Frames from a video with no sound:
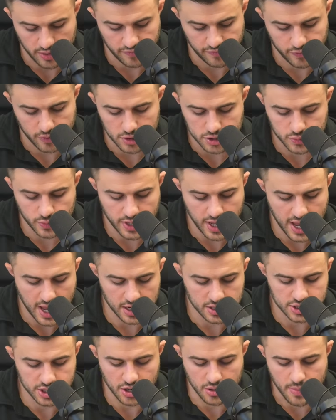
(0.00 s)
in first, we
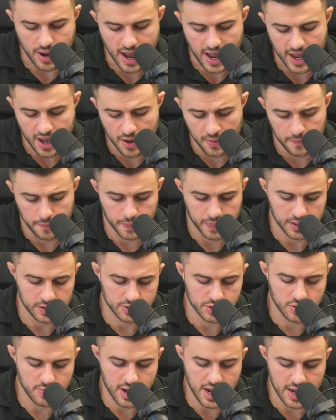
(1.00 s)
had Jeremiah.
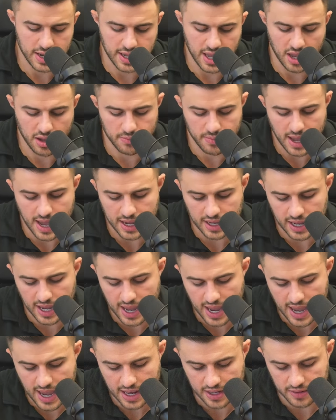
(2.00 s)
Jeremiah came back
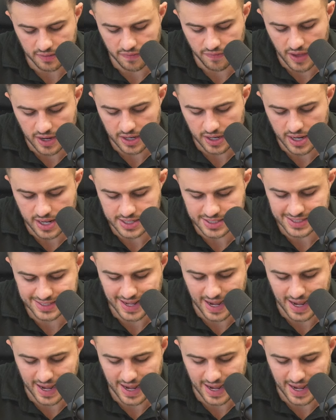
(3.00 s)
and defended his